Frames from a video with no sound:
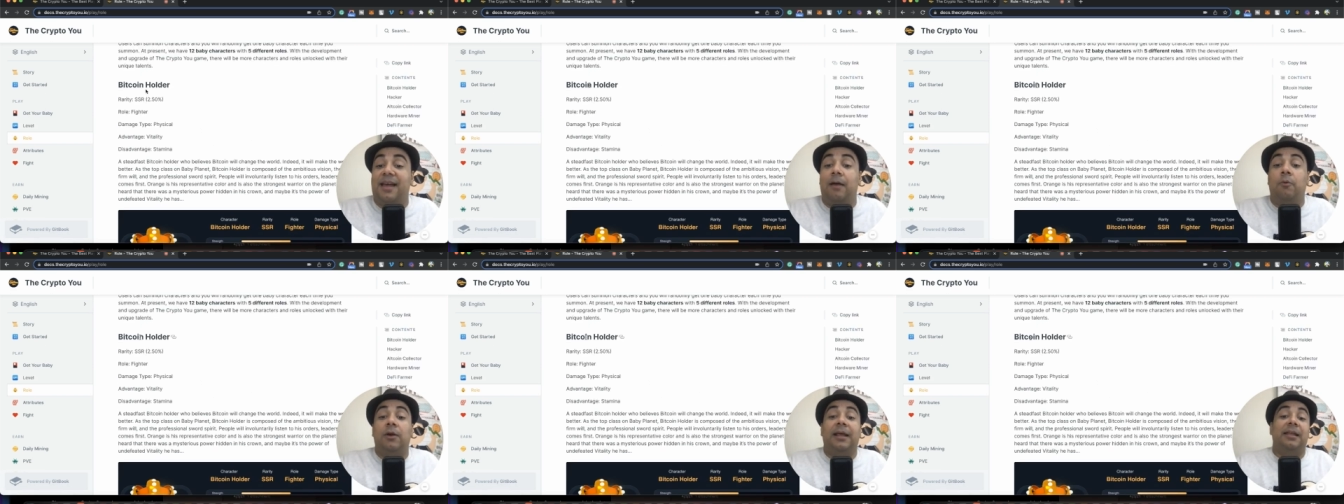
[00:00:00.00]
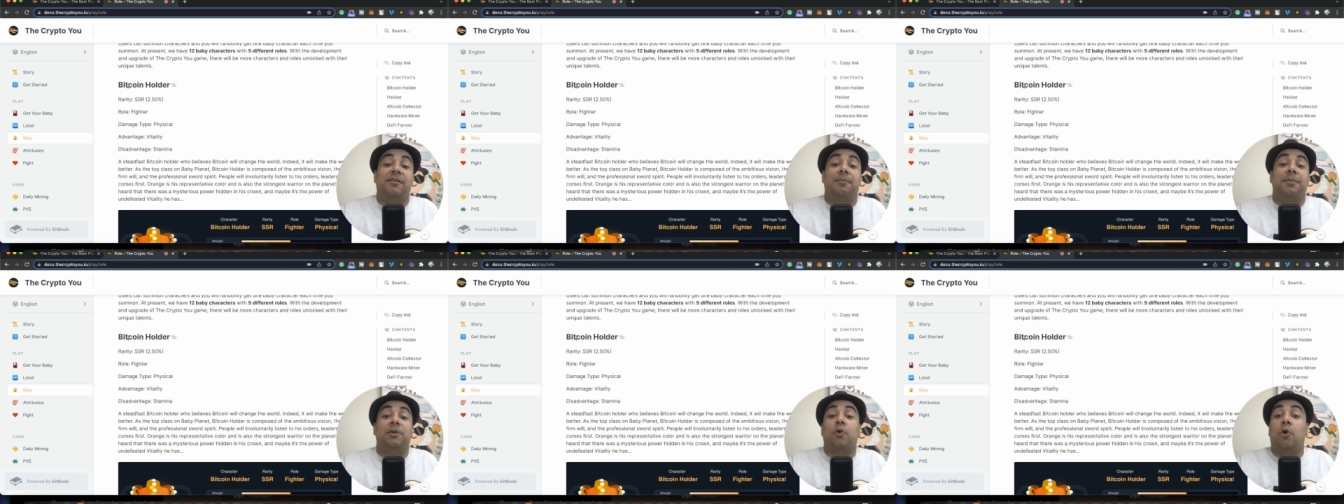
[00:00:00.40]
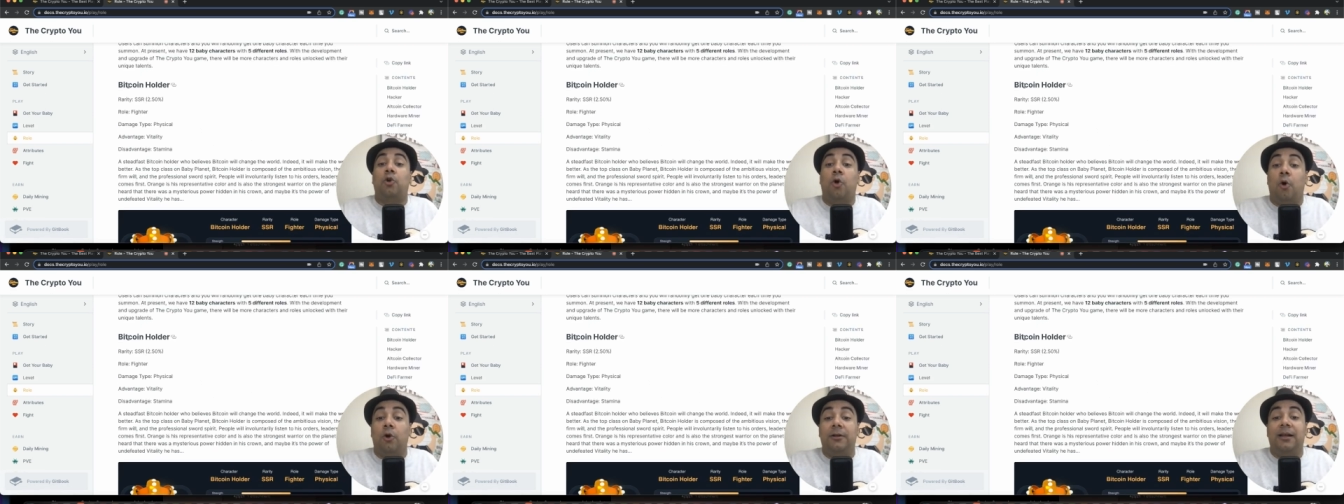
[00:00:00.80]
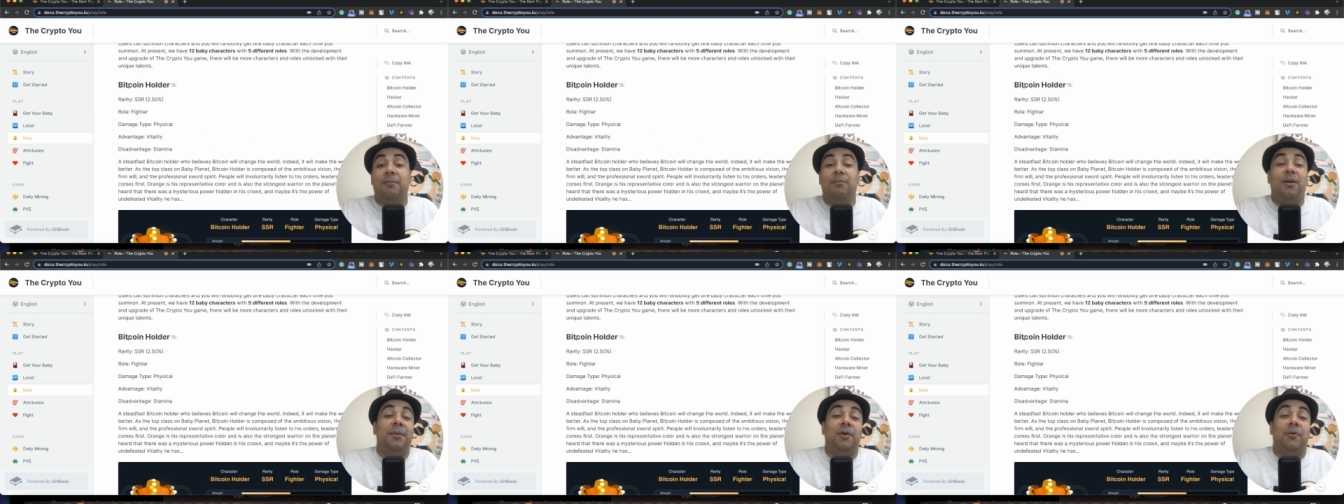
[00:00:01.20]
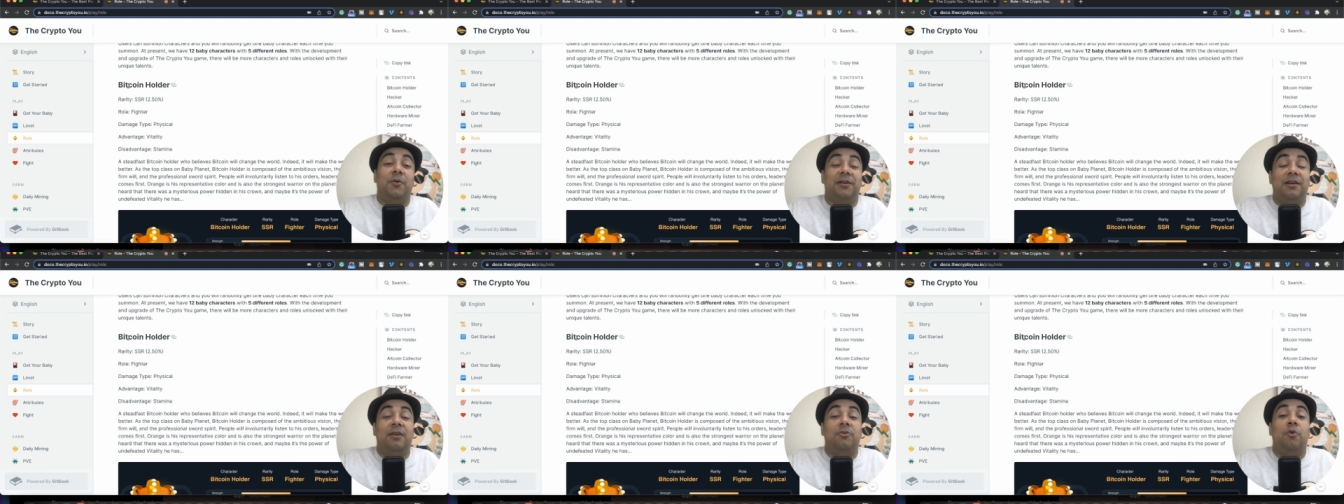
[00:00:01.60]
I want to get the Bitcoin holder. I probably will
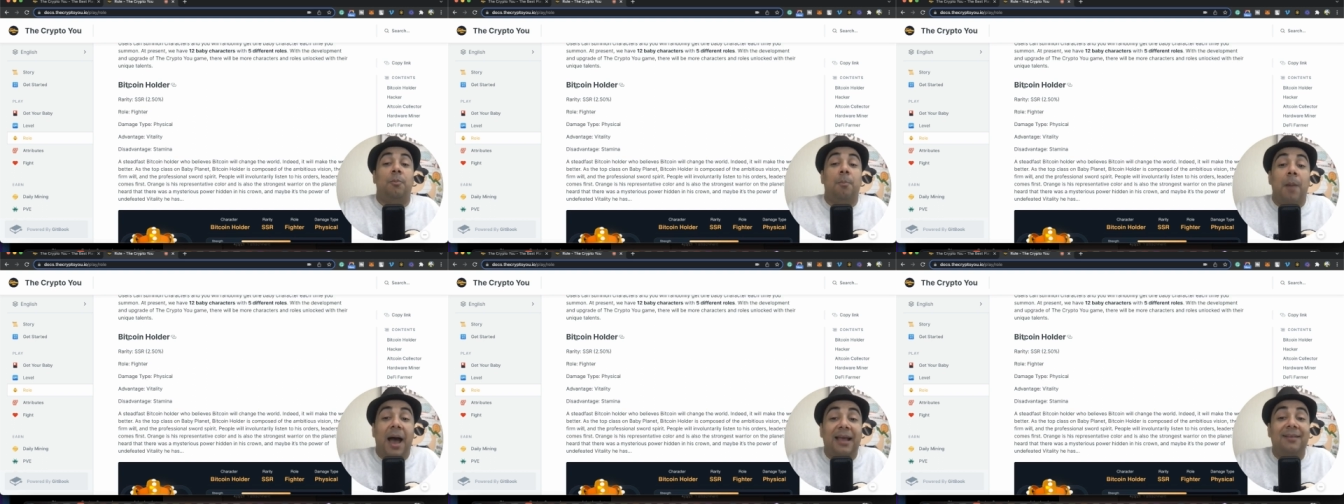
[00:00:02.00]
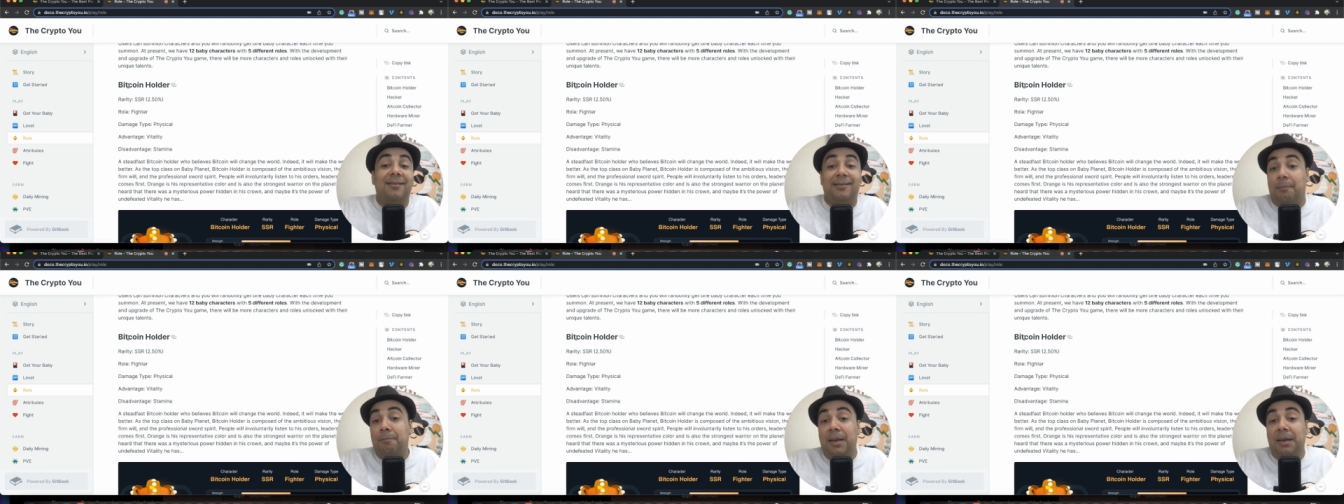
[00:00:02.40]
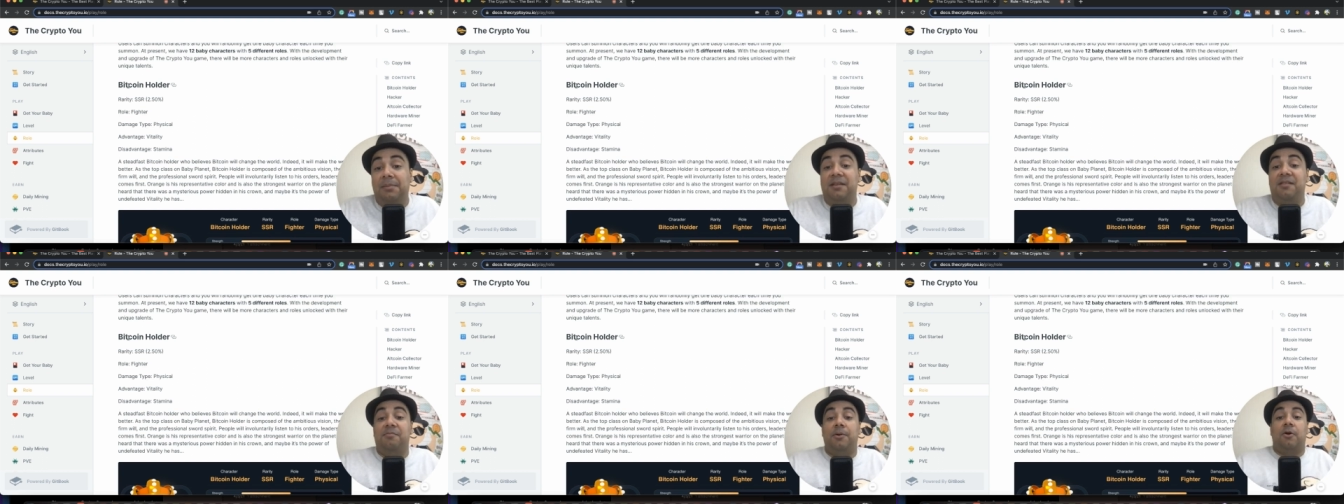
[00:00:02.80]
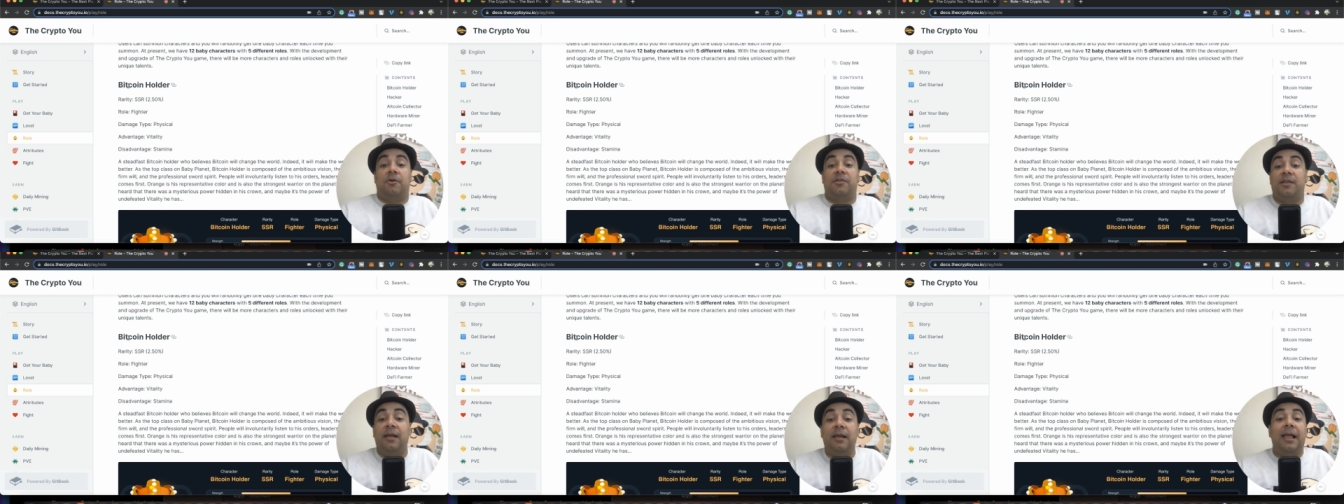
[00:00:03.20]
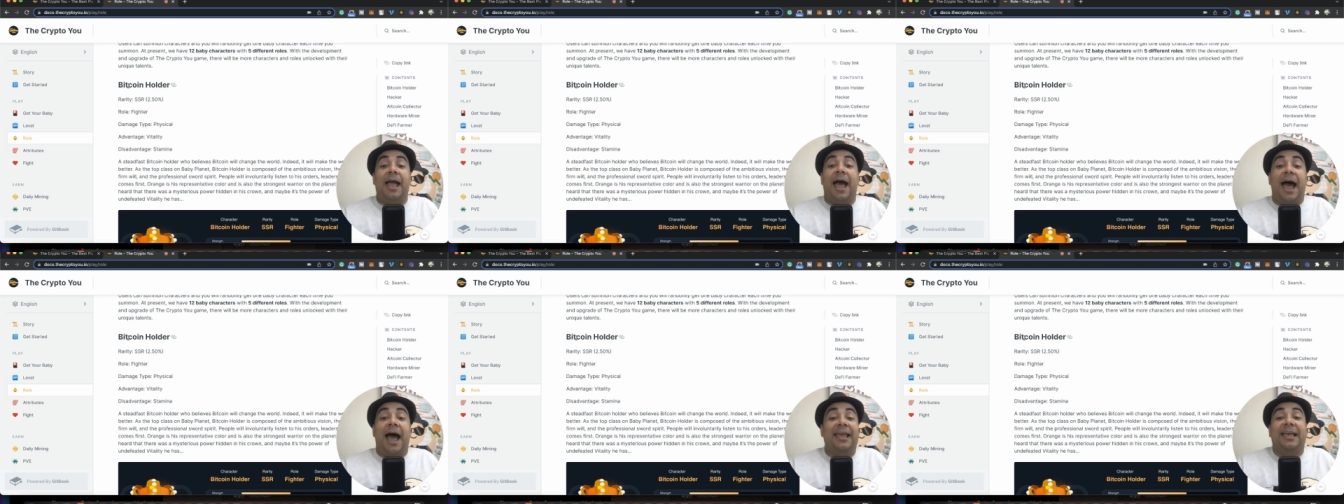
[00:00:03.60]
try to mine some babies because
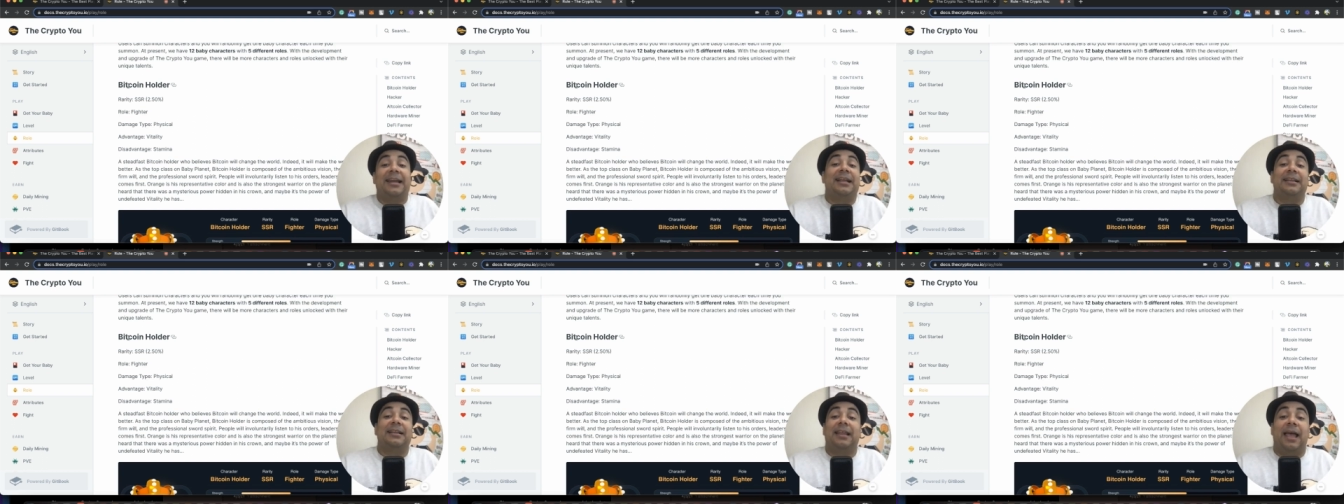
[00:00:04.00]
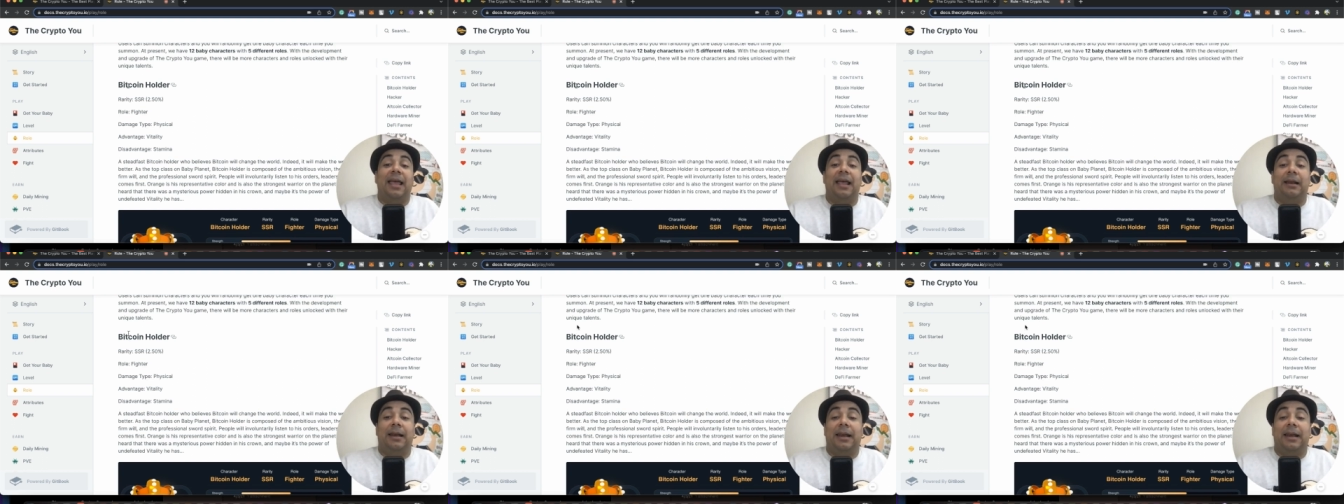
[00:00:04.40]
I cannot, I,